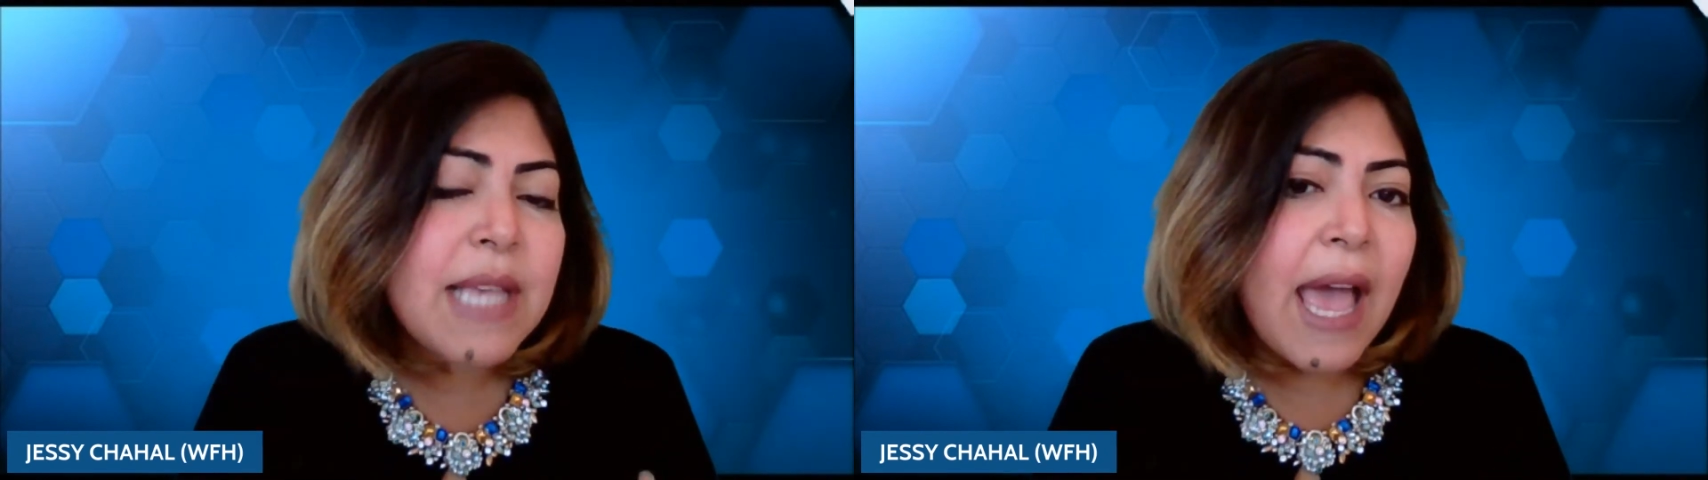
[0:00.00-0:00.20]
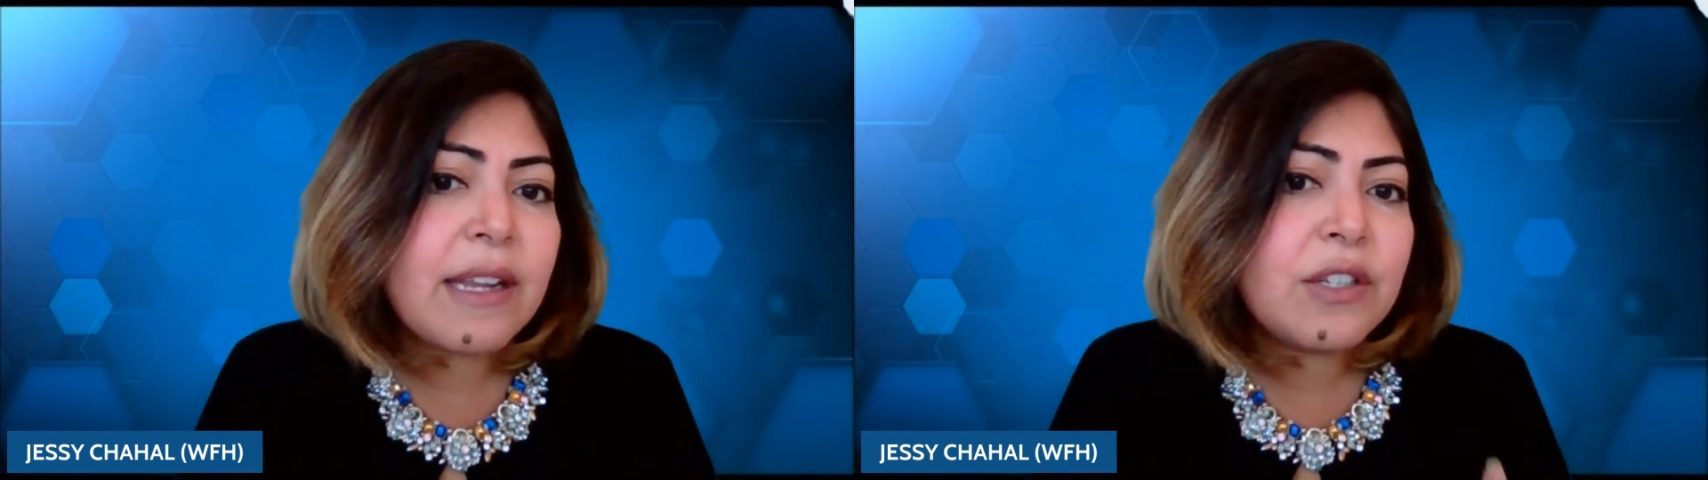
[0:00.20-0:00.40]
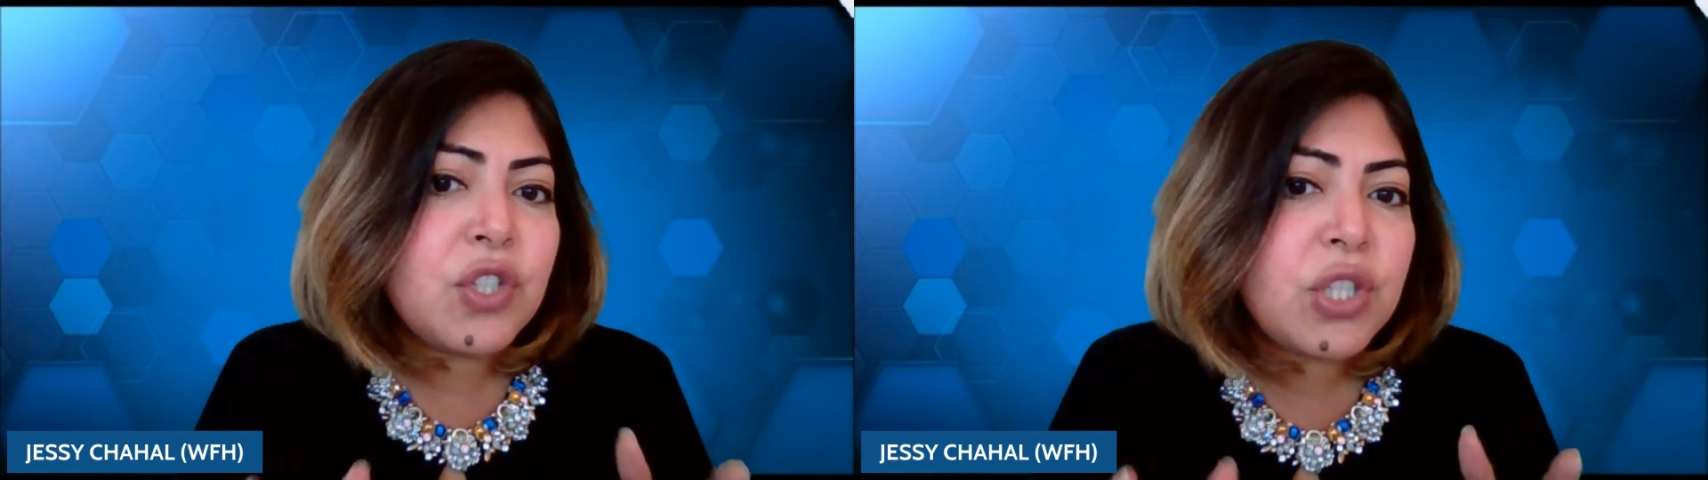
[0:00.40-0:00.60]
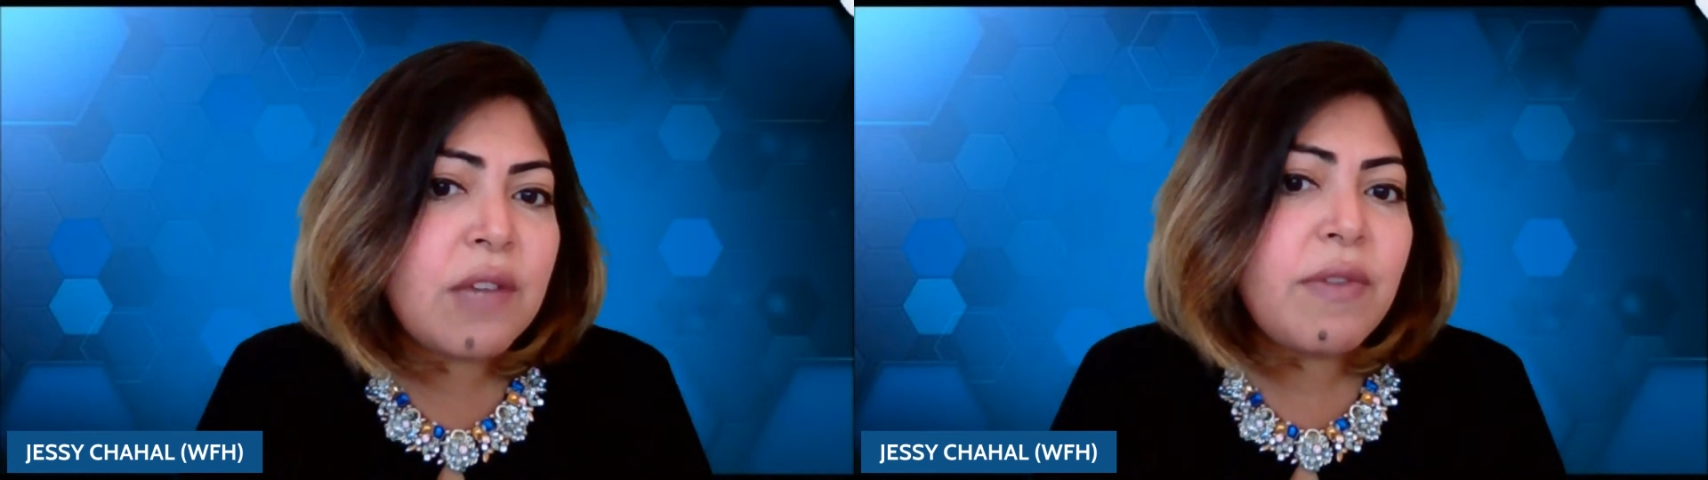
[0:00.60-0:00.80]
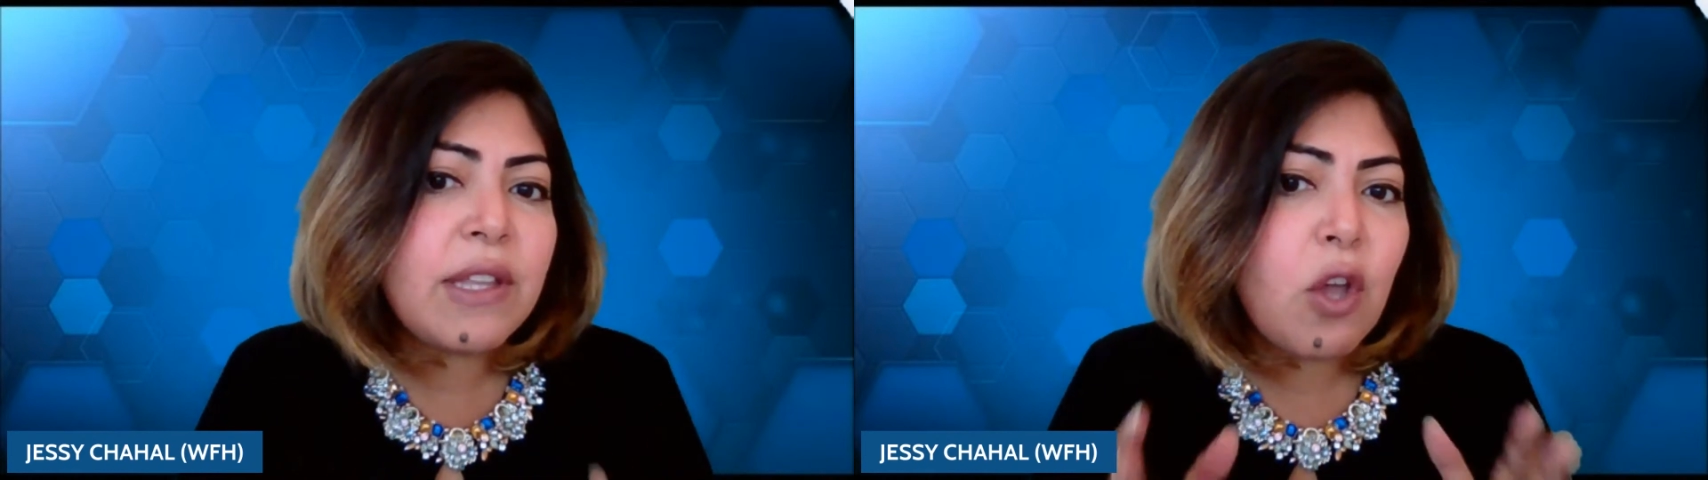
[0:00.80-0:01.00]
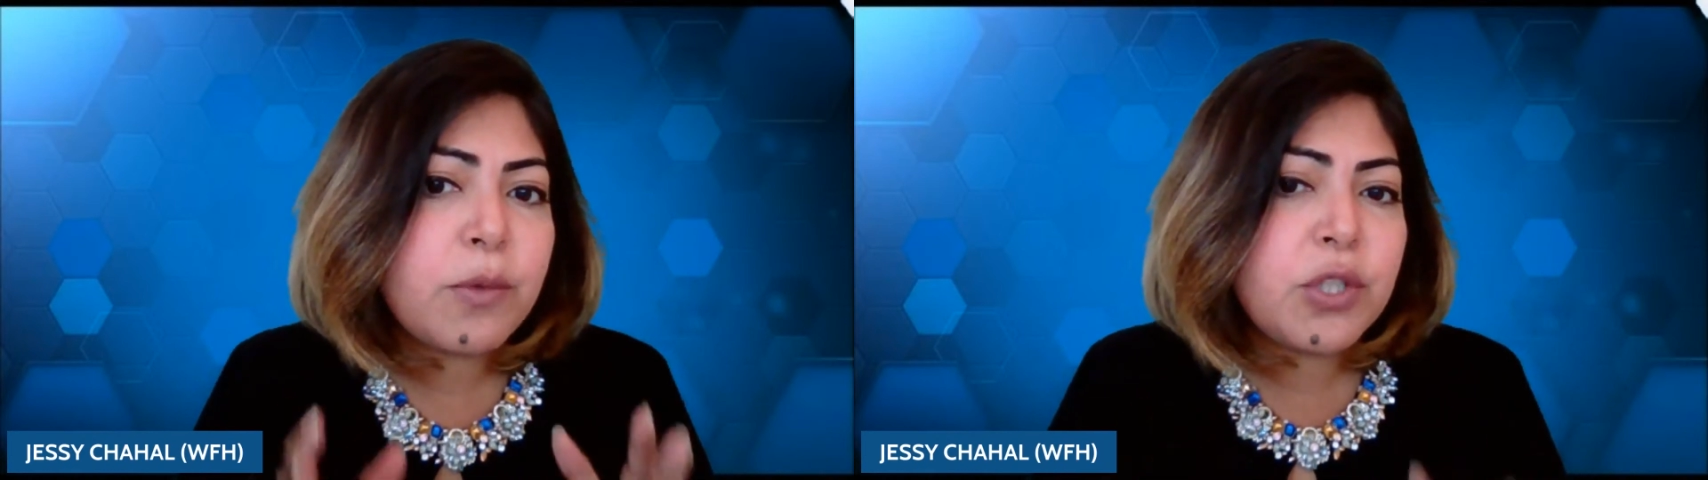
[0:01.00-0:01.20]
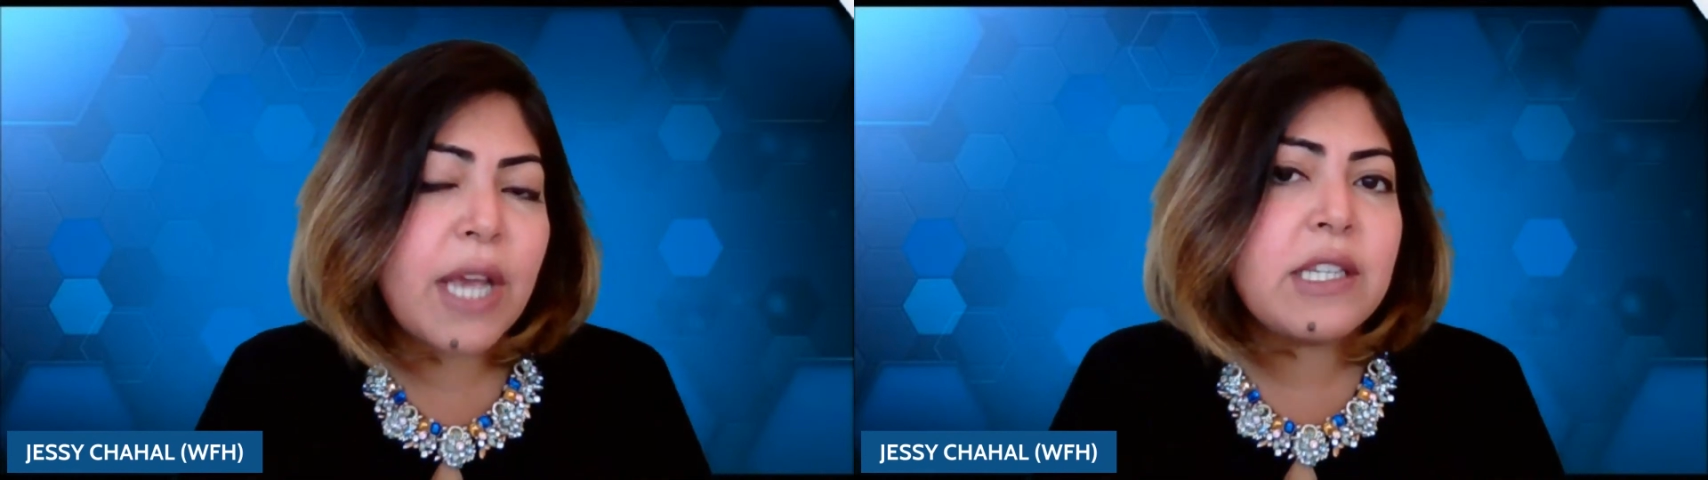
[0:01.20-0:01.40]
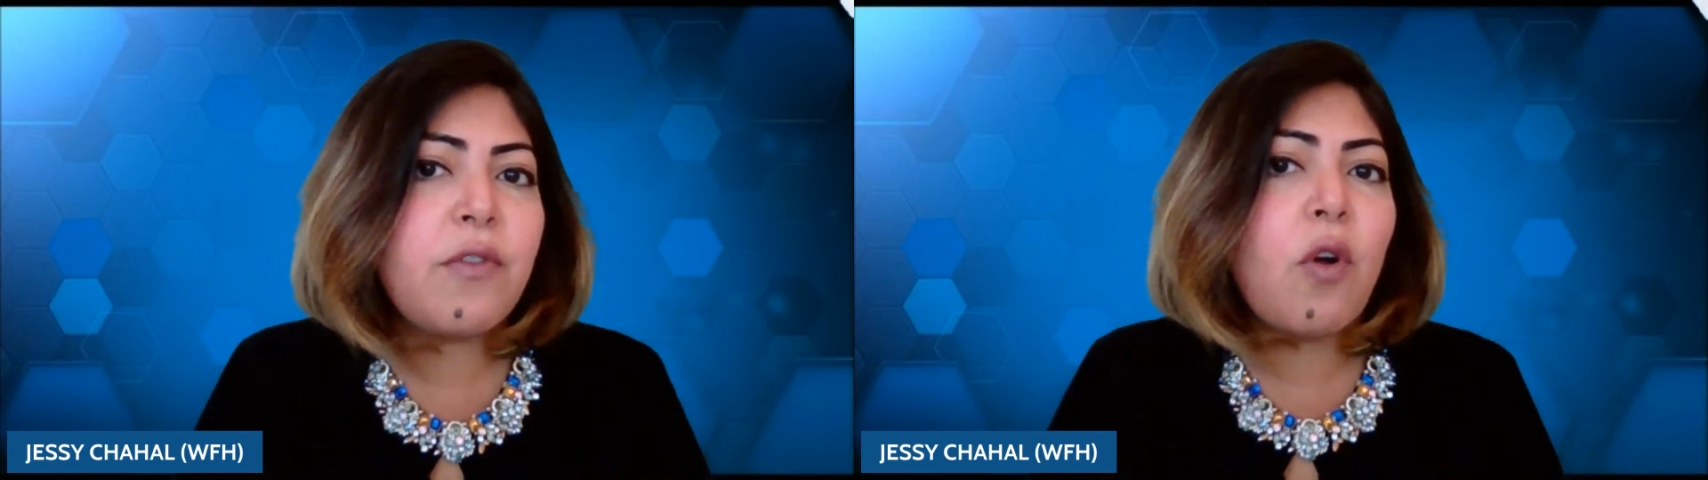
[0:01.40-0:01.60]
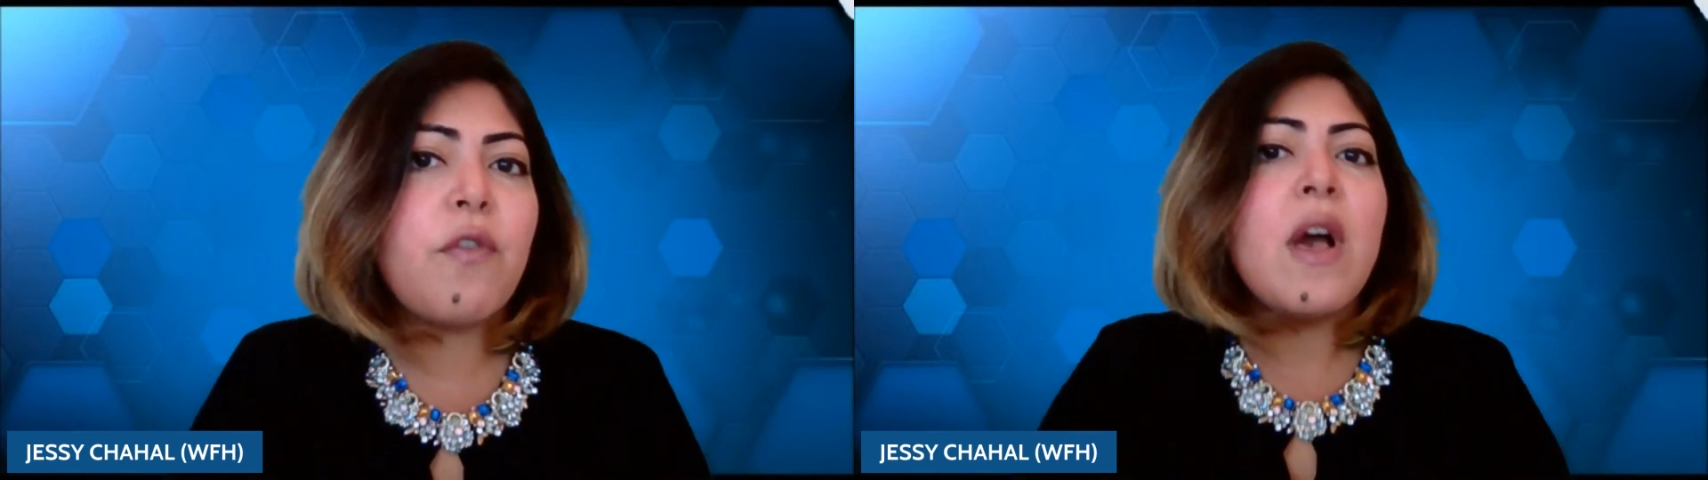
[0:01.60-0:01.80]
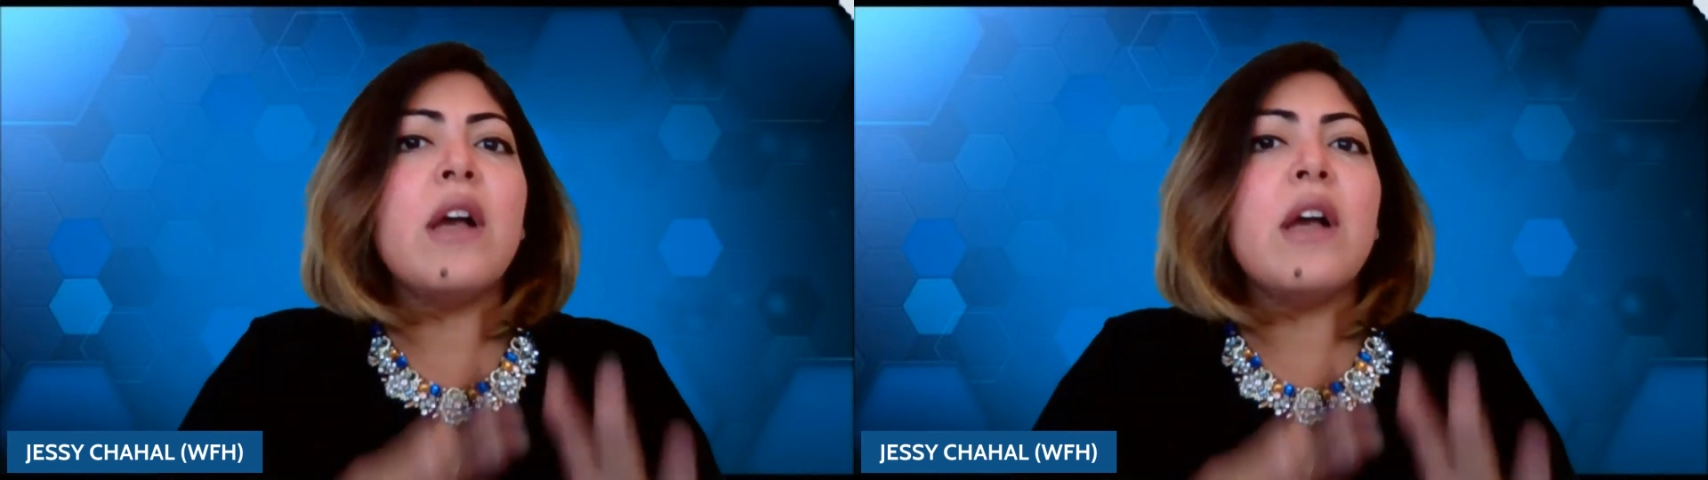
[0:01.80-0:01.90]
at achieving the objective of